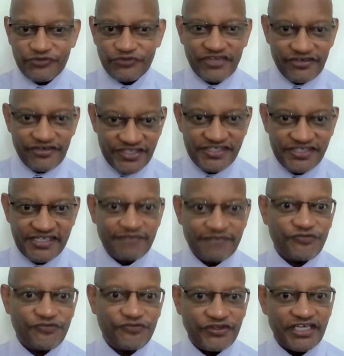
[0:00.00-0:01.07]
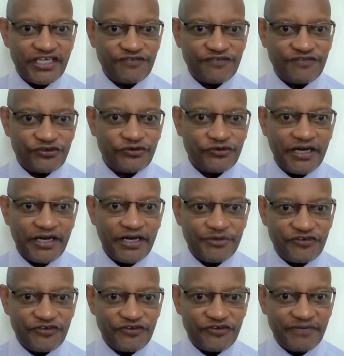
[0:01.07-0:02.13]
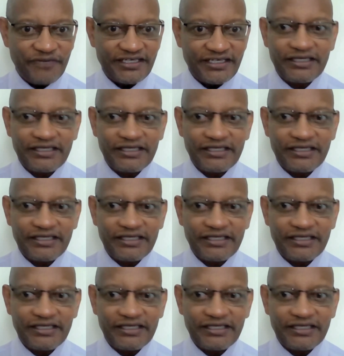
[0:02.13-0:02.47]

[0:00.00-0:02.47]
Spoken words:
to the risk side before they give you a bit of money.